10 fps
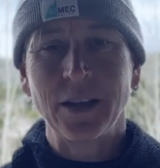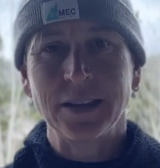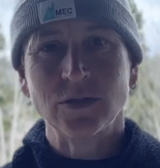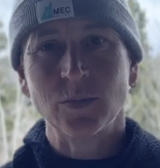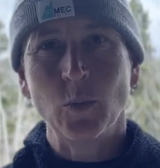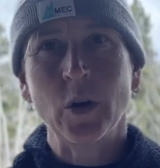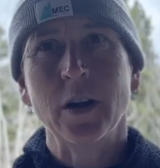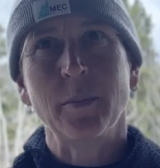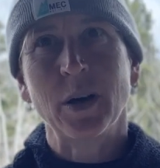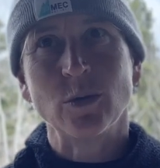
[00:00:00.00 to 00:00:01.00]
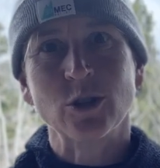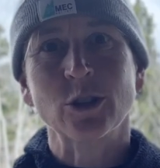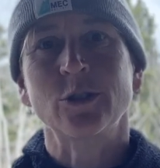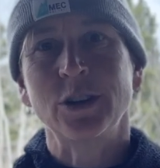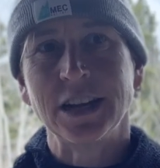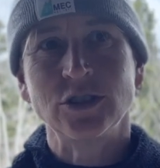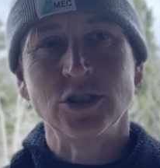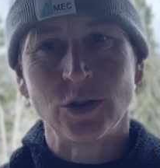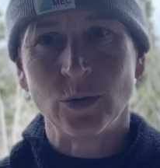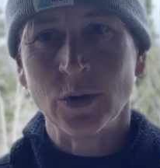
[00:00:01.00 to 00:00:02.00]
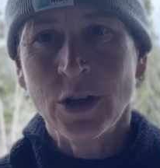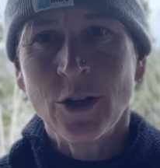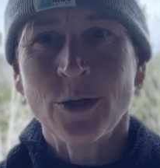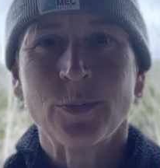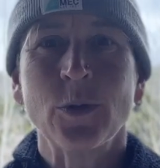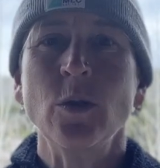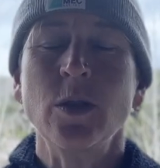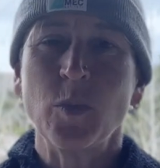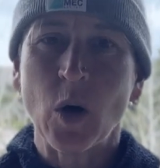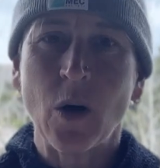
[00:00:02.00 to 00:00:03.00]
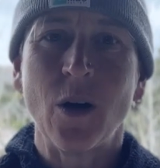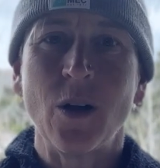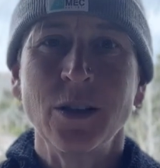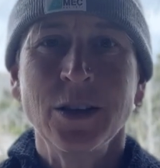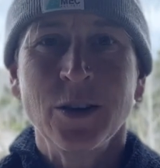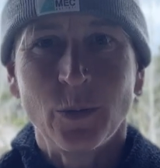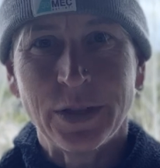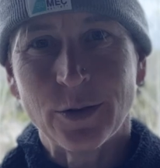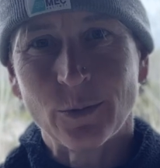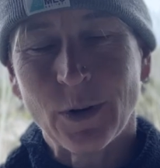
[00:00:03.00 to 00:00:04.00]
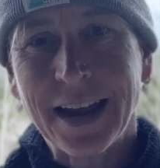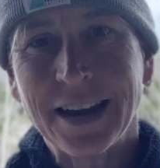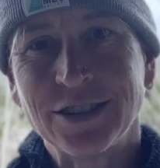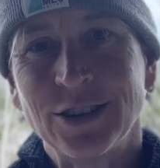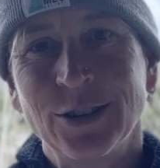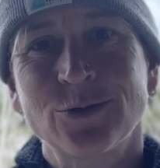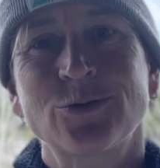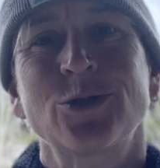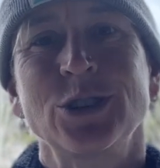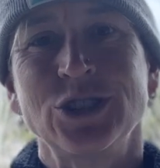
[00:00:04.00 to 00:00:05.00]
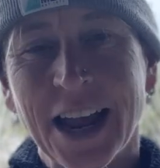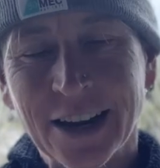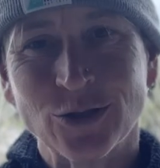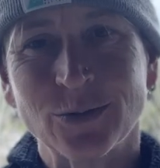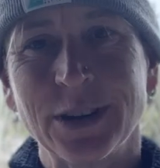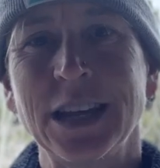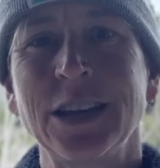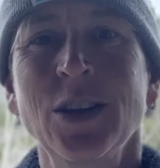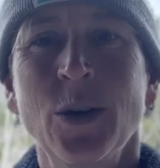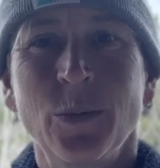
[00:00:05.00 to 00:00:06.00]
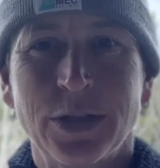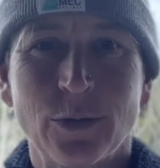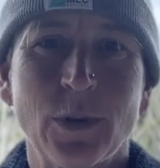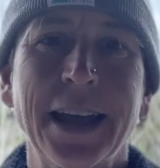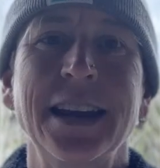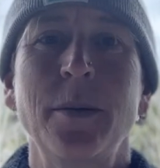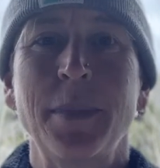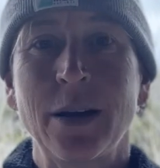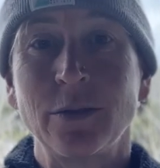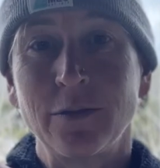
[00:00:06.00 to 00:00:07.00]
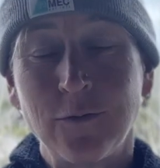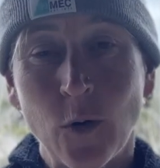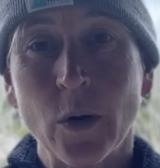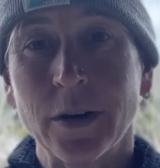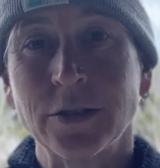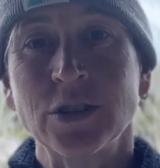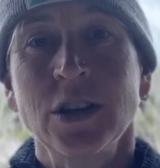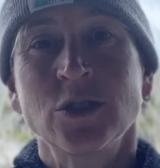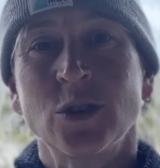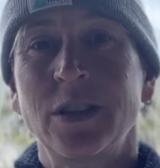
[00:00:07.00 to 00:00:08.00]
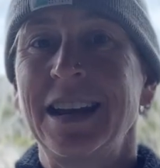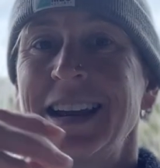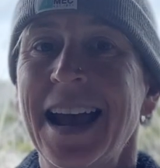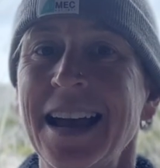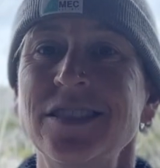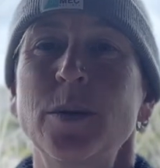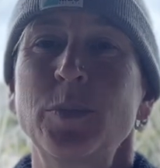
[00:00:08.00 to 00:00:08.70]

It's more about learning to throw the ball with the right trajectory, with the right amount of force, so that it has a